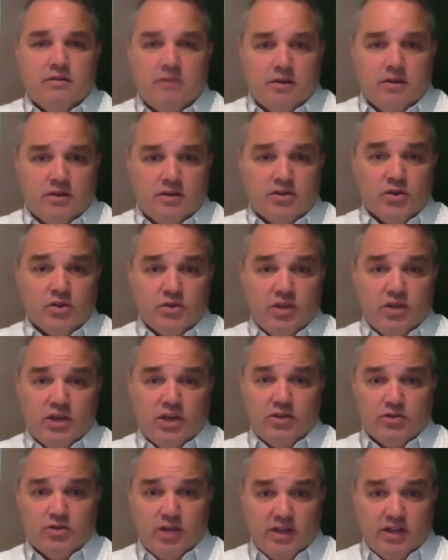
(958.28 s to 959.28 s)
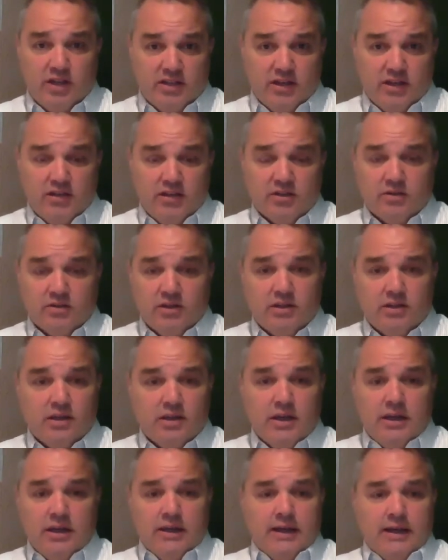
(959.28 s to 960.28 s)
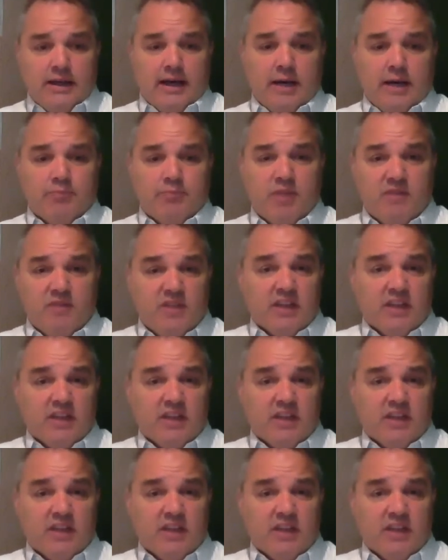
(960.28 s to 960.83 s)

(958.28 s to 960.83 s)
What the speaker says: associated trades and industries. If